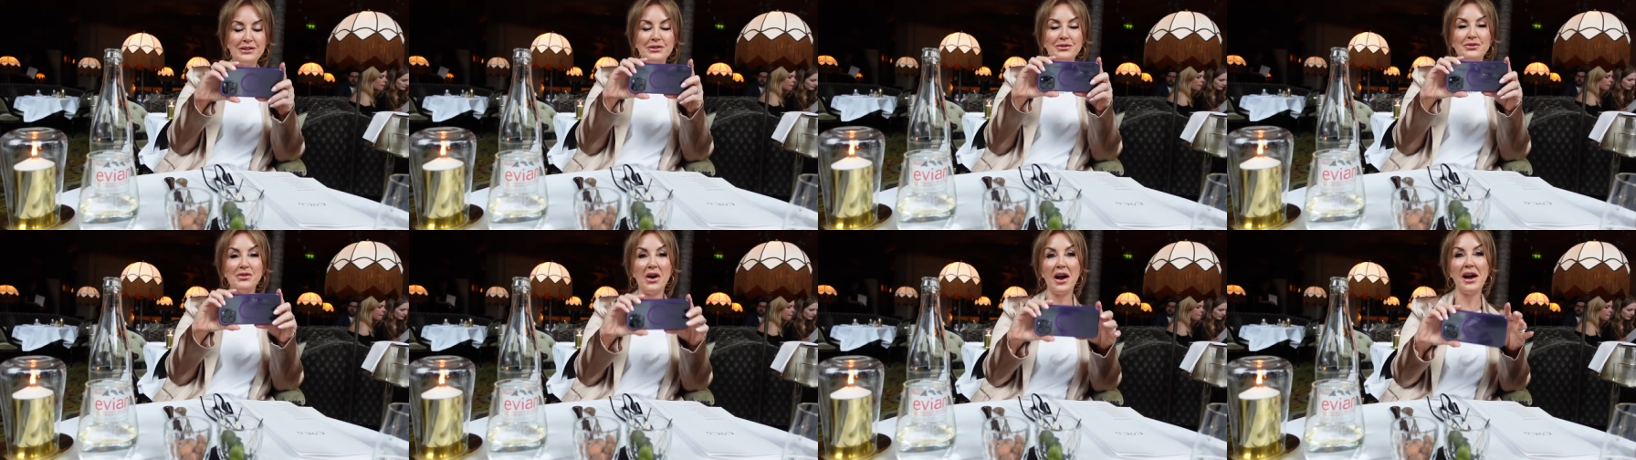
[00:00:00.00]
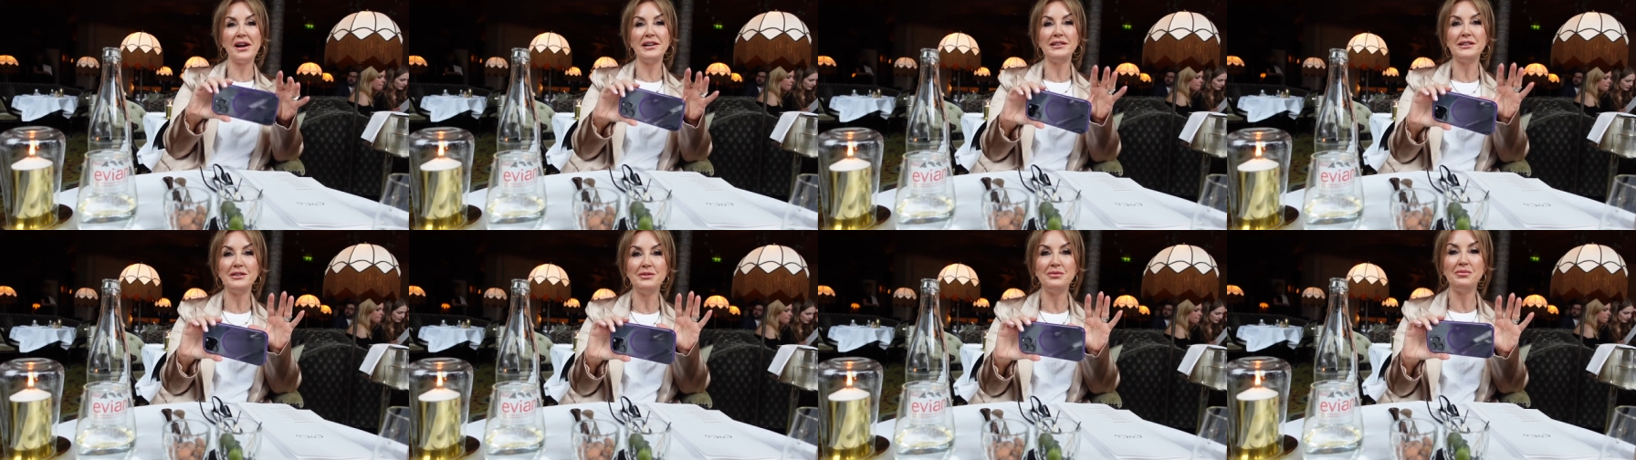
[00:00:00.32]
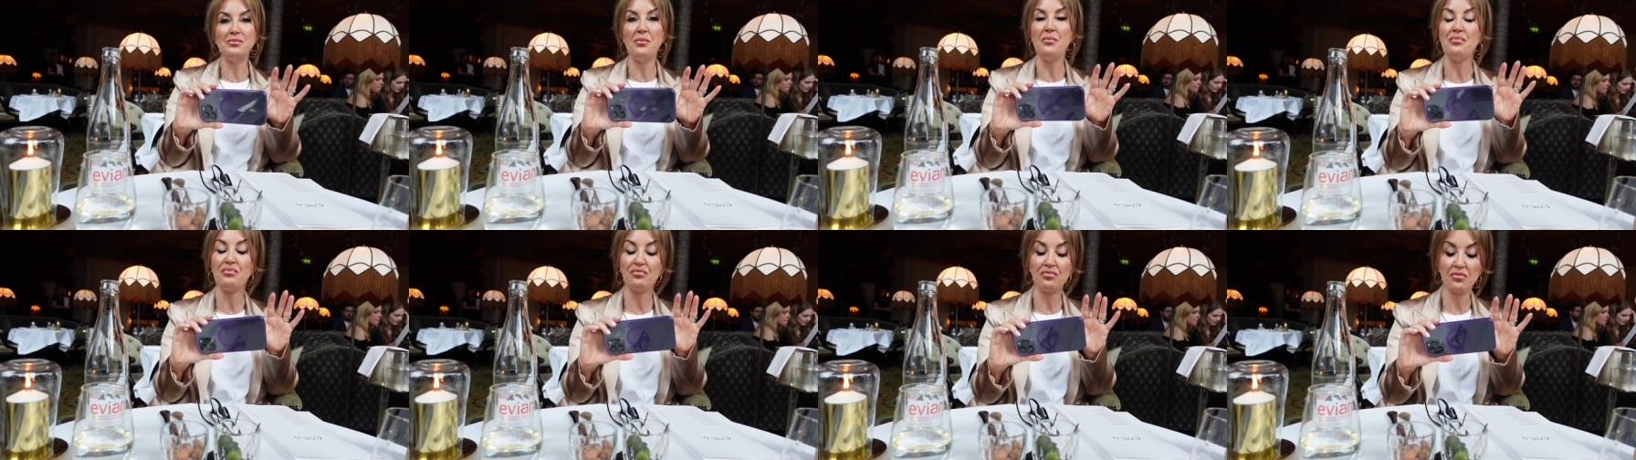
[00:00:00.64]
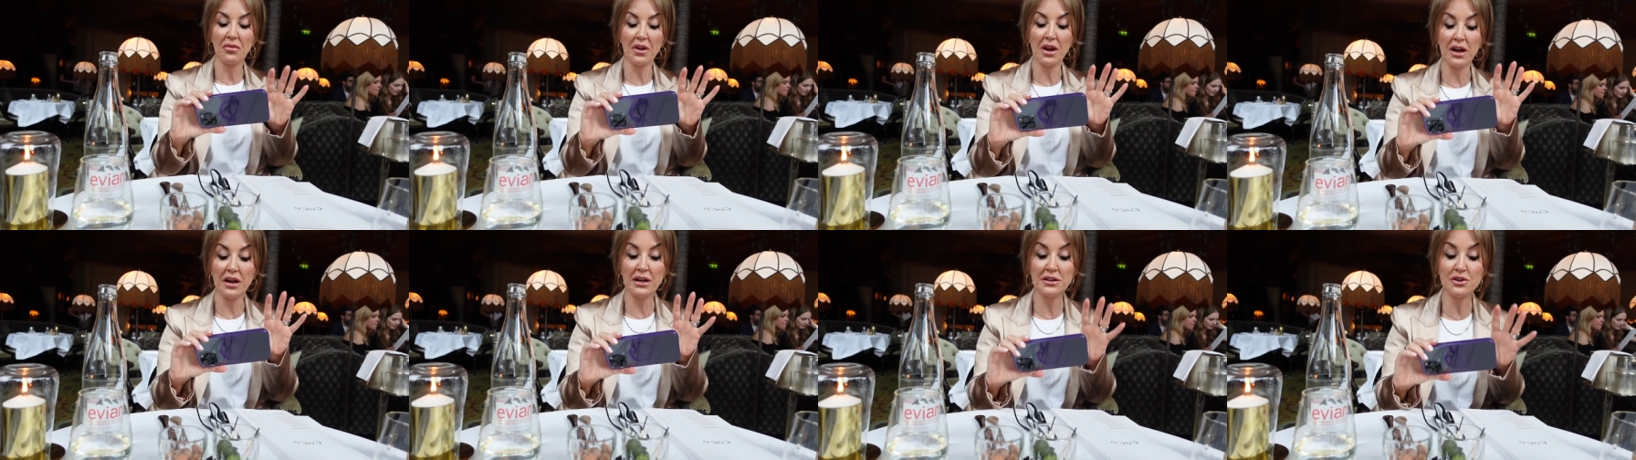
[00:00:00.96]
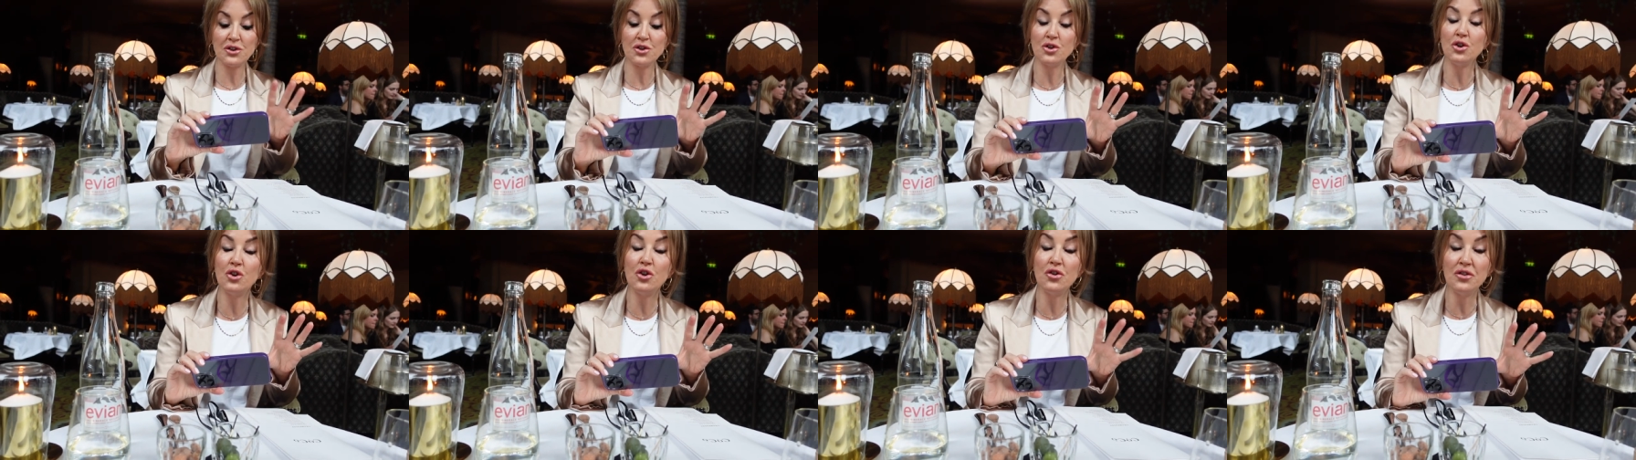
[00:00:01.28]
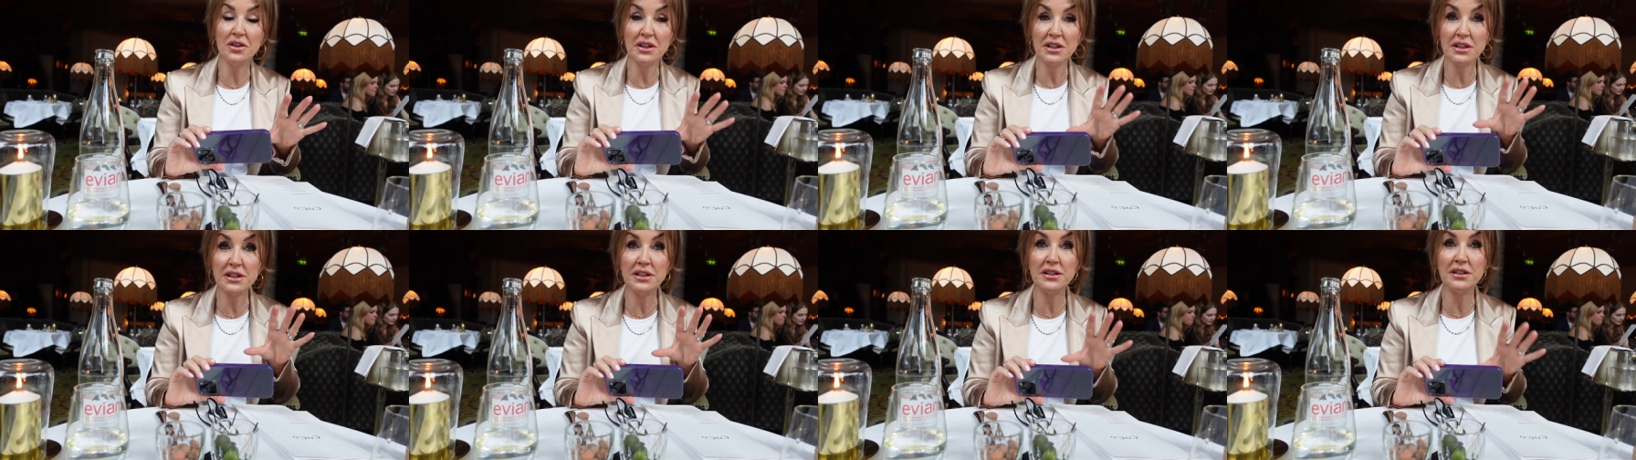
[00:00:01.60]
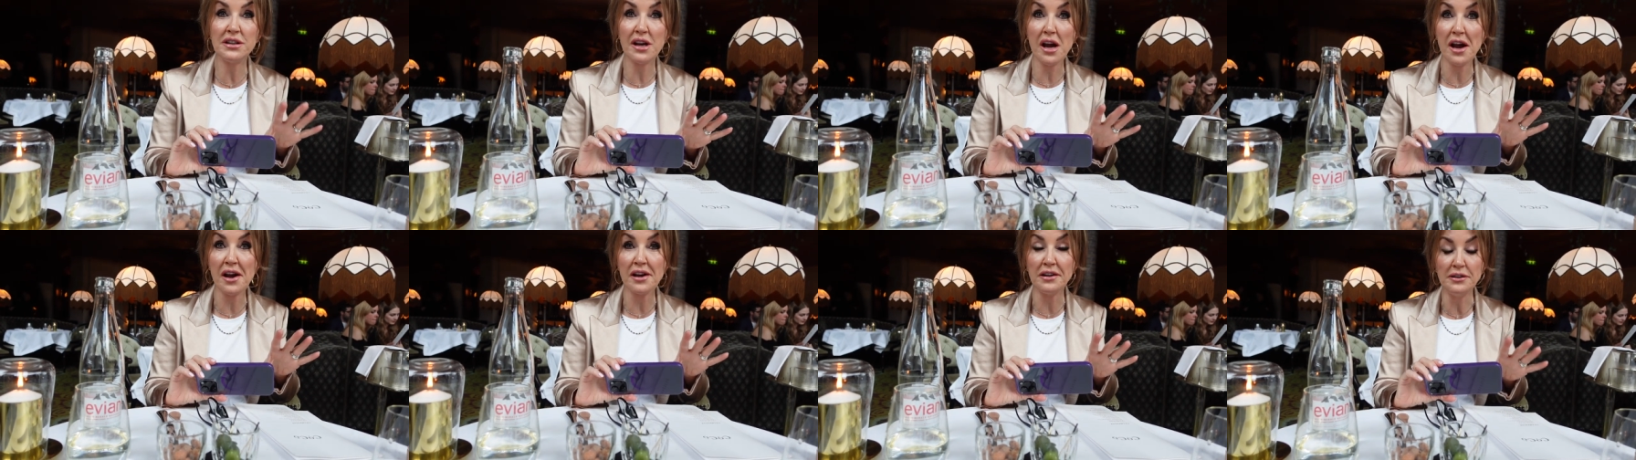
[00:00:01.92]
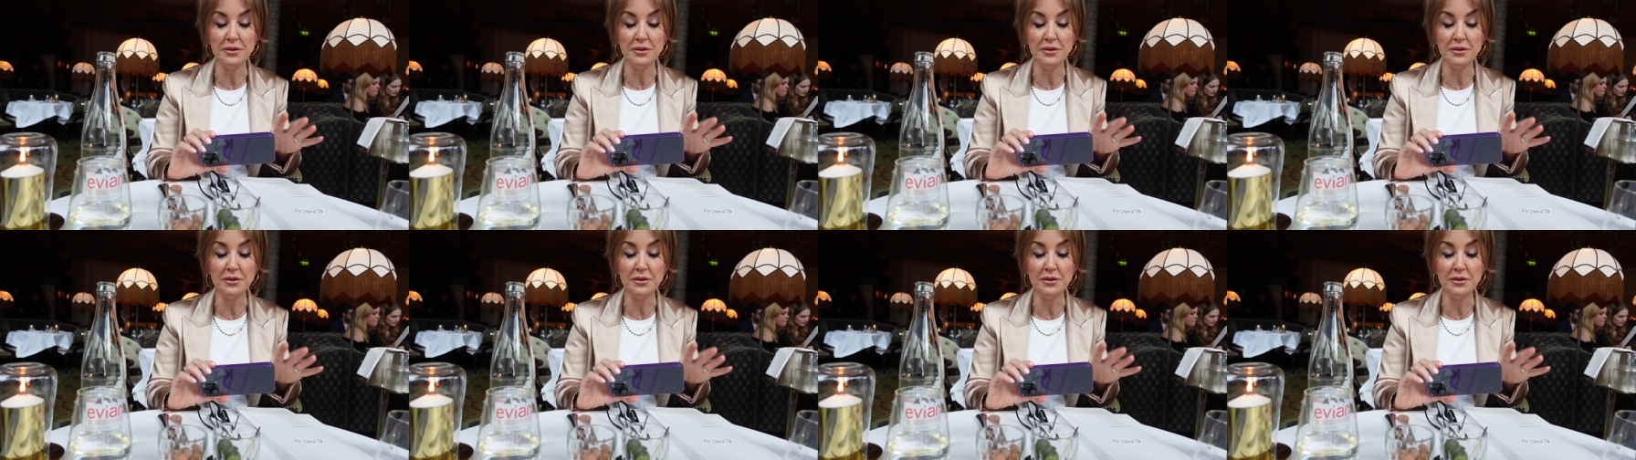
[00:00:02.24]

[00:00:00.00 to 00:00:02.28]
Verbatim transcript: Right, I saw it today.